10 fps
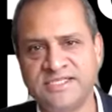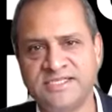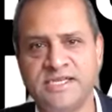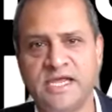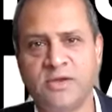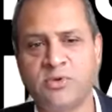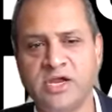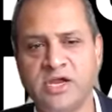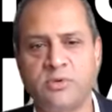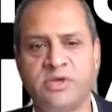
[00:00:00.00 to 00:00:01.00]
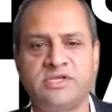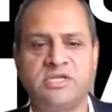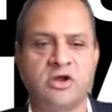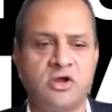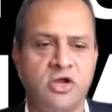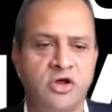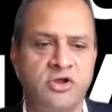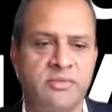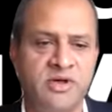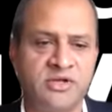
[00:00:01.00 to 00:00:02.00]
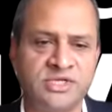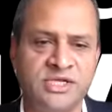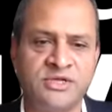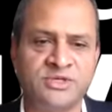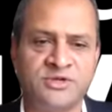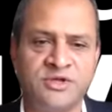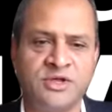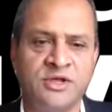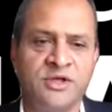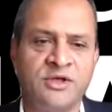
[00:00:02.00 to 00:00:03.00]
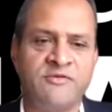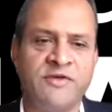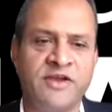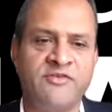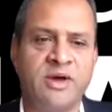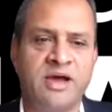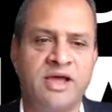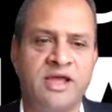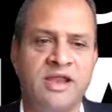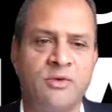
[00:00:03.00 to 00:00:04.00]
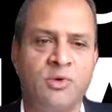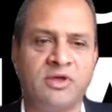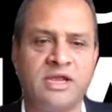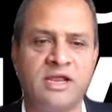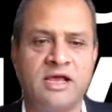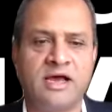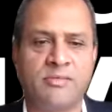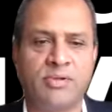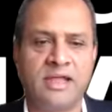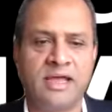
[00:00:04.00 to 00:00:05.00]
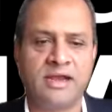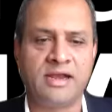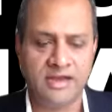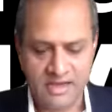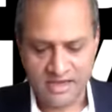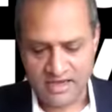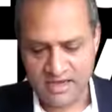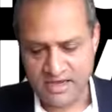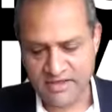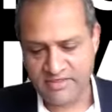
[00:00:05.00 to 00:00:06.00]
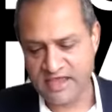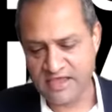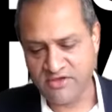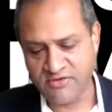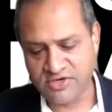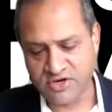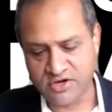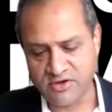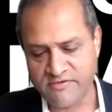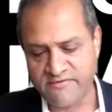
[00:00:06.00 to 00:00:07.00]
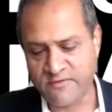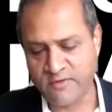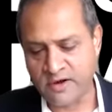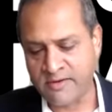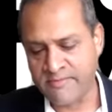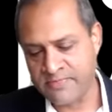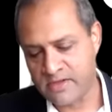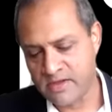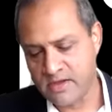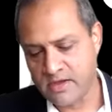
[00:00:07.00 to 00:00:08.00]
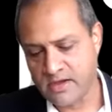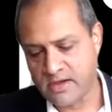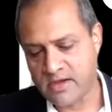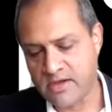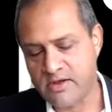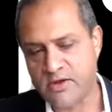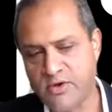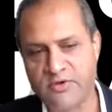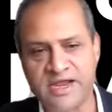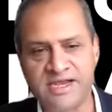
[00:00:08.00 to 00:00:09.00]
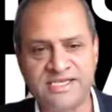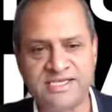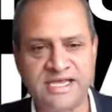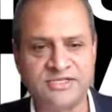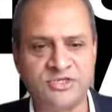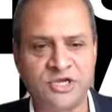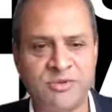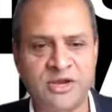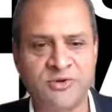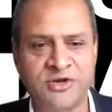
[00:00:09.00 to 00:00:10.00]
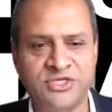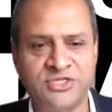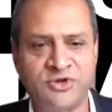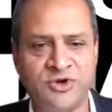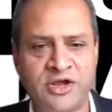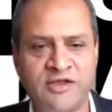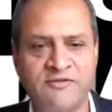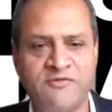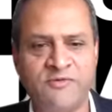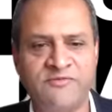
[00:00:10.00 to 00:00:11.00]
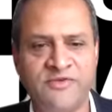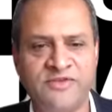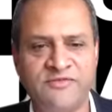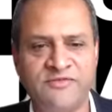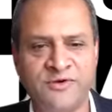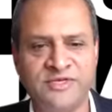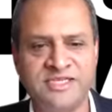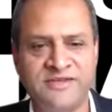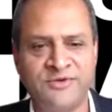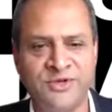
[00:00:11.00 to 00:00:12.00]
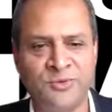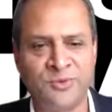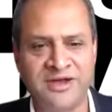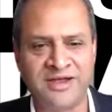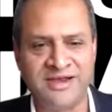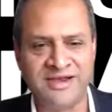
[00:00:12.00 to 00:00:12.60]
today we're here with Darko Naumoski, who's a friend of mine at Wilkin and Guttenplan. Thank you, Darko, for agreeing to answer some of my questions regarding Form 5471.